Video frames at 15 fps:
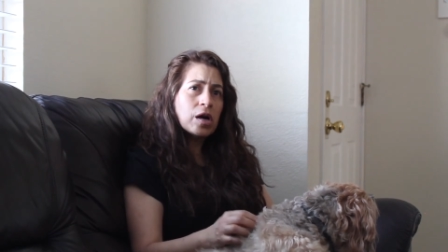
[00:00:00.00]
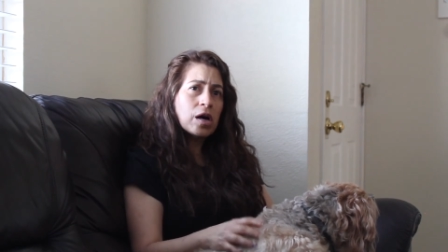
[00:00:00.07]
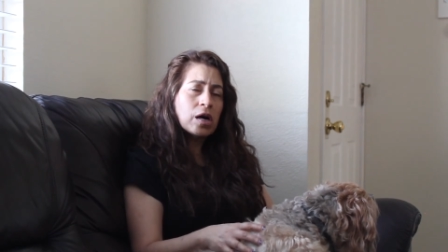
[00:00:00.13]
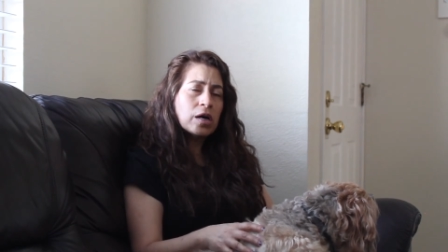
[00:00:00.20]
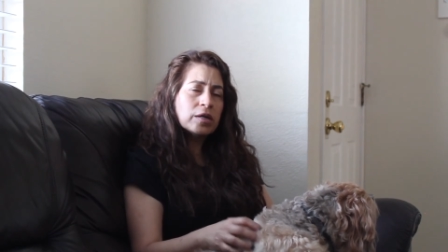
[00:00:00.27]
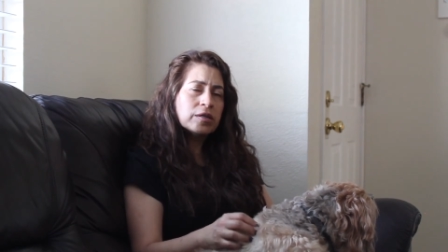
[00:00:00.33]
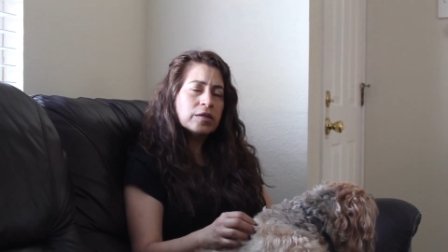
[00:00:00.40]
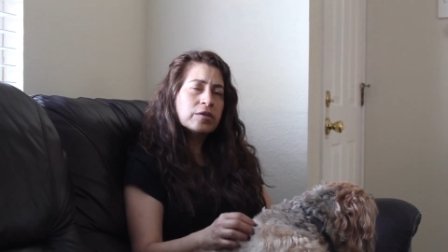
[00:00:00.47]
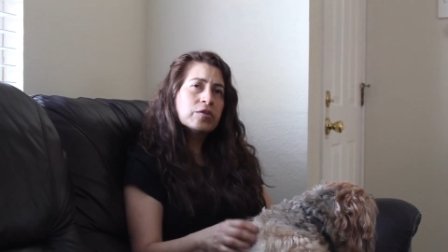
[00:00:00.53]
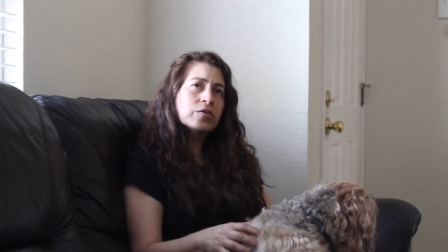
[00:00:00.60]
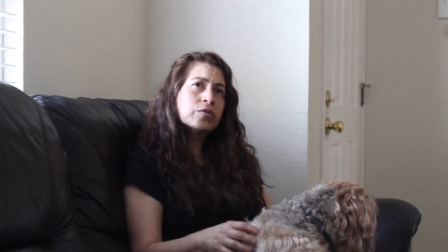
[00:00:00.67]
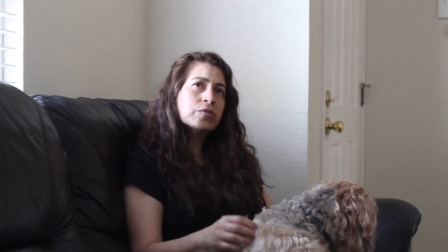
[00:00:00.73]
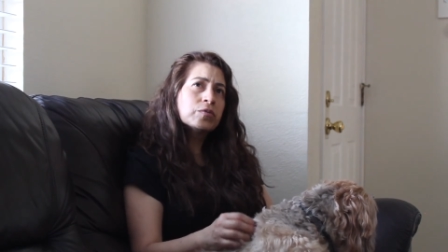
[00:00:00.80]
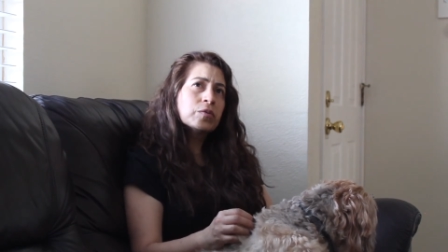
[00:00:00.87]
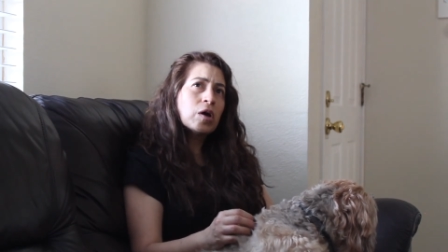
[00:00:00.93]

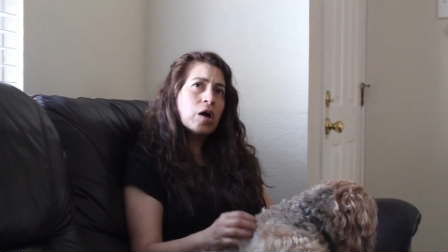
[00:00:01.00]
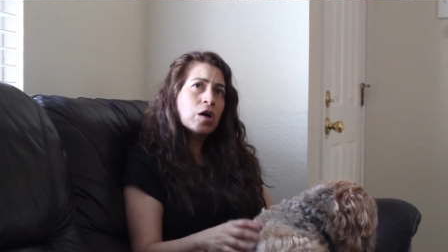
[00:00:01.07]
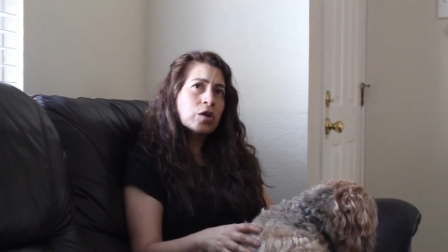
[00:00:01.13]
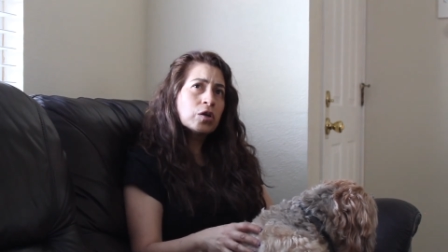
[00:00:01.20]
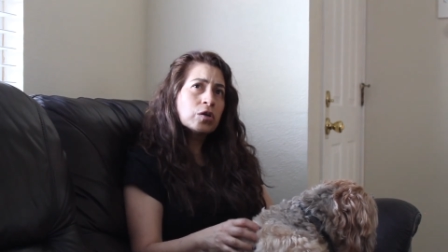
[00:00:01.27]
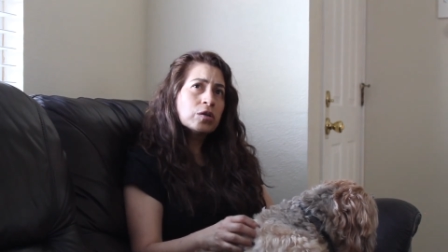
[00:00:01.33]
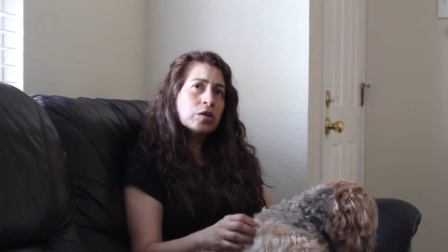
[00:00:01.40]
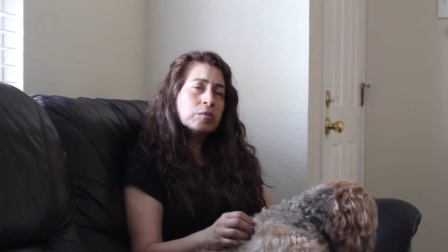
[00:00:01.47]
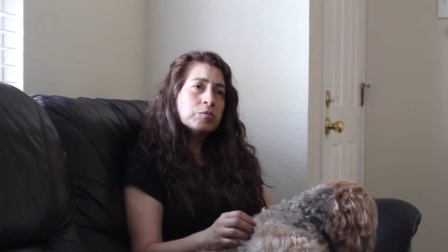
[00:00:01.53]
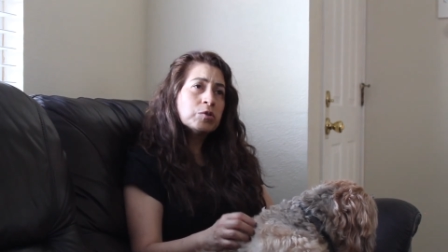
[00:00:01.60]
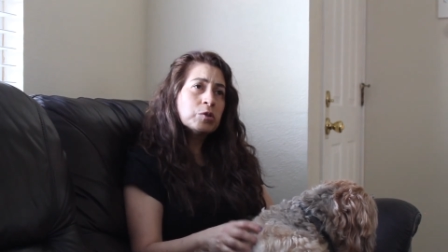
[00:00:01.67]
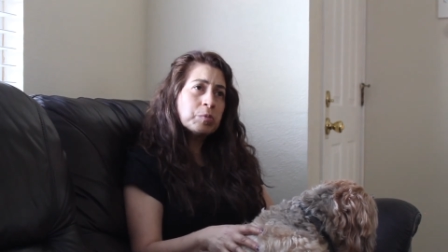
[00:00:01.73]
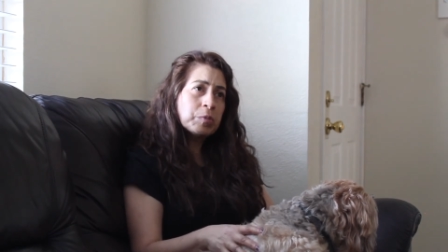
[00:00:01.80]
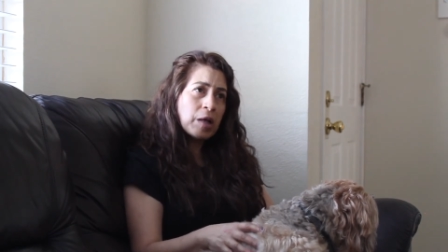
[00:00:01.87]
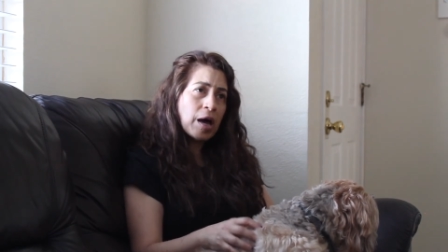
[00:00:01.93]
our, our, our
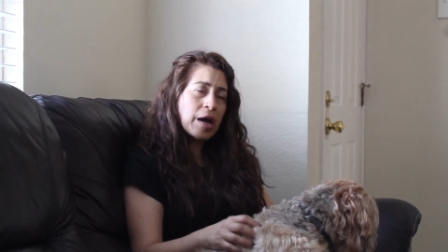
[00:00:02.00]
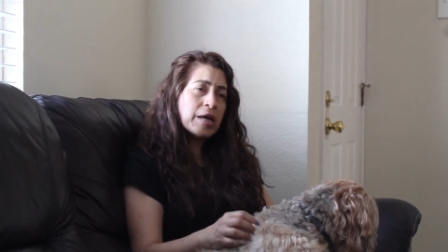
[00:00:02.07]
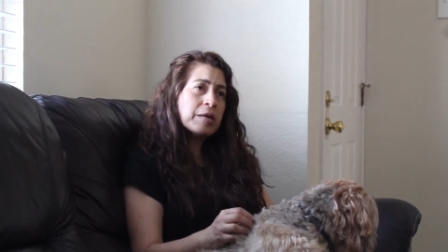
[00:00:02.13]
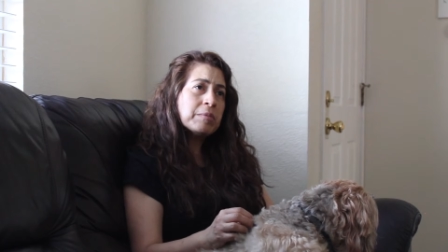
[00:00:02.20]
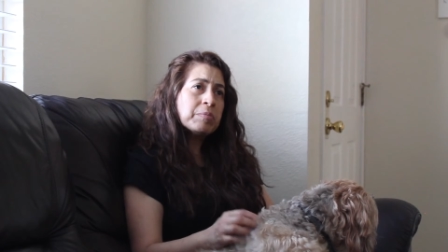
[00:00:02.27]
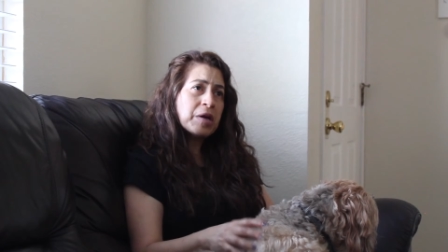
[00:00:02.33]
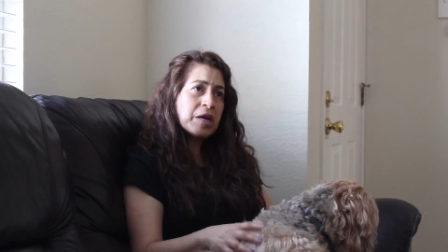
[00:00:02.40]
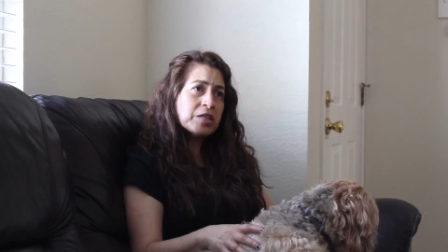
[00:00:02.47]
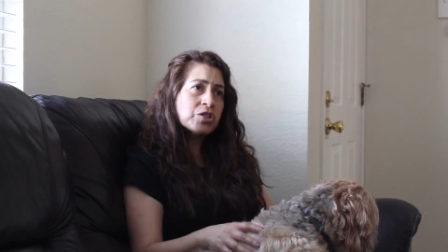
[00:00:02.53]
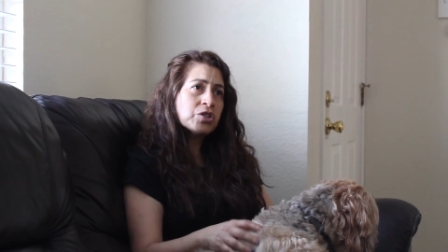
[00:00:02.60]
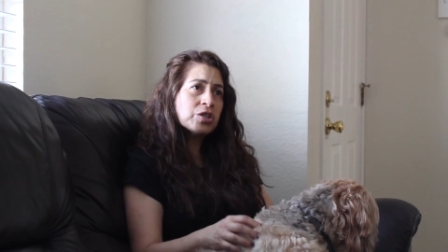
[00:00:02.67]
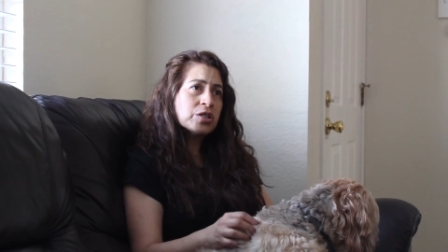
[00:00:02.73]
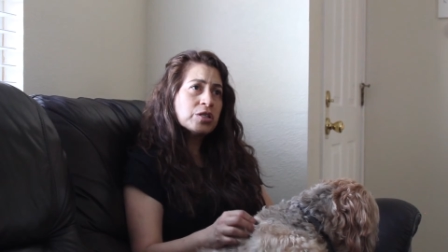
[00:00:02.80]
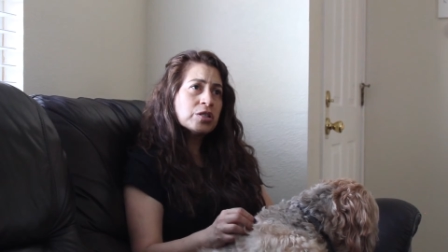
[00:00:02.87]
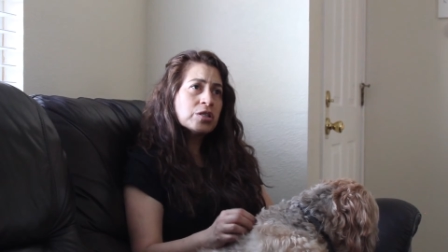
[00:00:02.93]
supplying
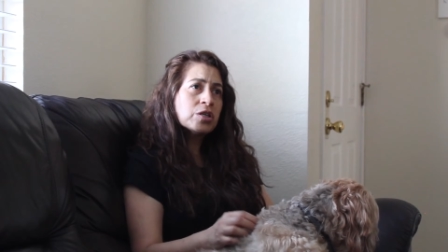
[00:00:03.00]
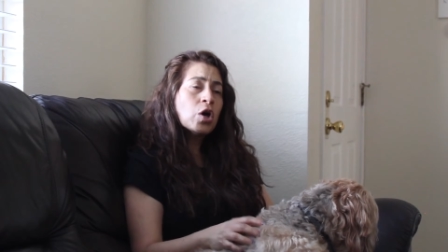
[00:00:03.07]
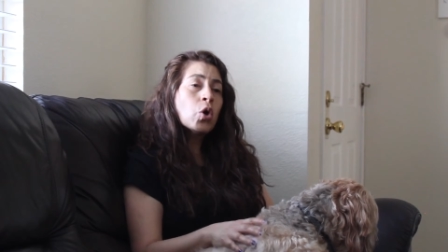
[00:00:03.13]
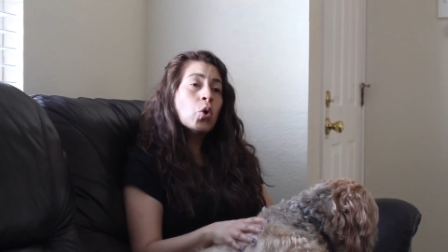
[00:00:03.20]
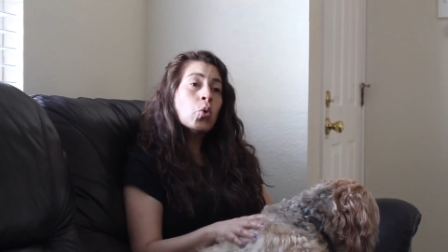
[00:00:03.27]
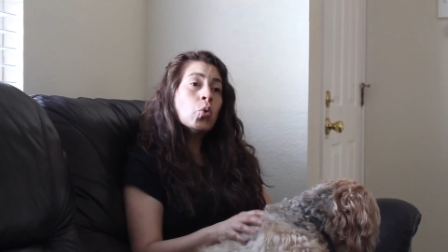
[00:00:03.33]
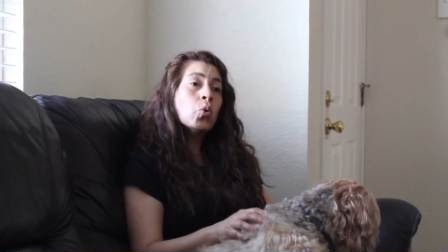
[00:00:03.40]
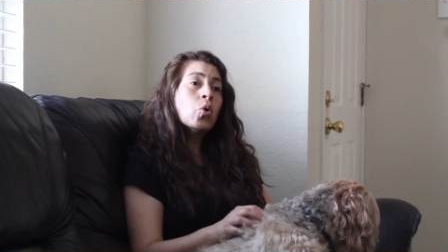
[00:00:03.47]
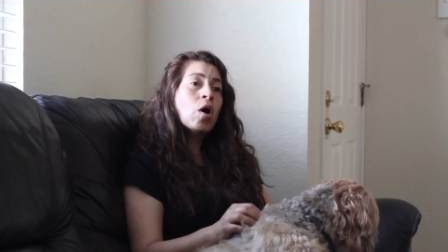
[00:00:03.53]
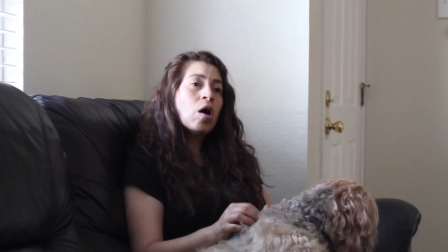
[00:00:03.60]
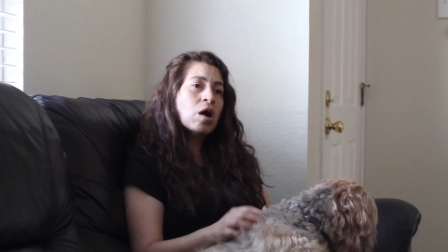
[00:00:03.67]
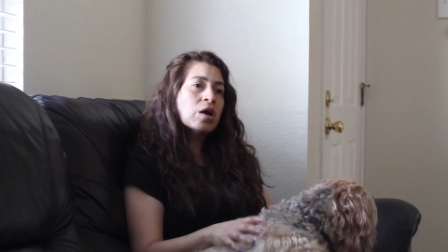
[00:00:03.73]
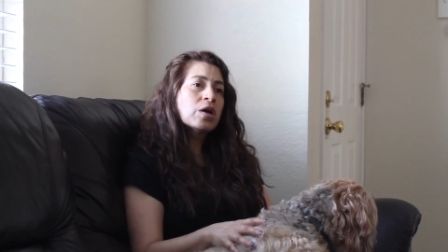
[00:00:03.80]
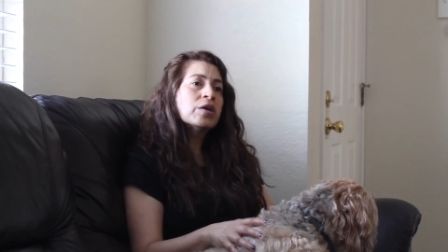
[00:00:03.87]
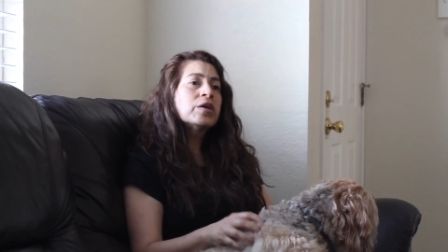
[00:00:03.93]
patients who
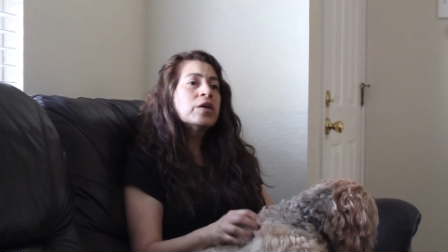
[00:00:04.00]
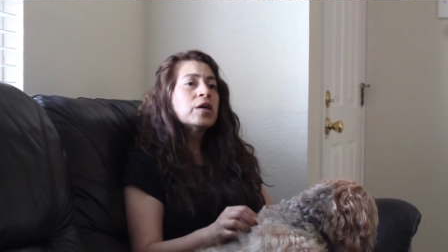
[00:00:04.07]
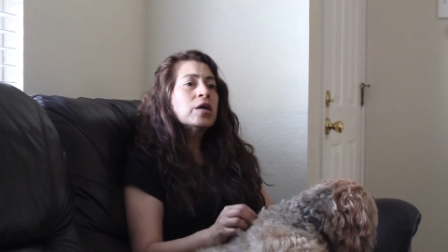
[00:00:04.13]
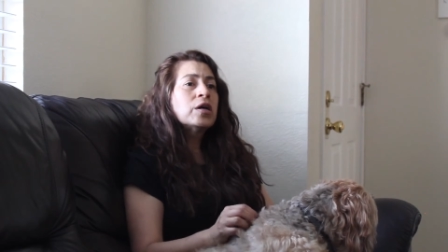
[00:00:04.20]
are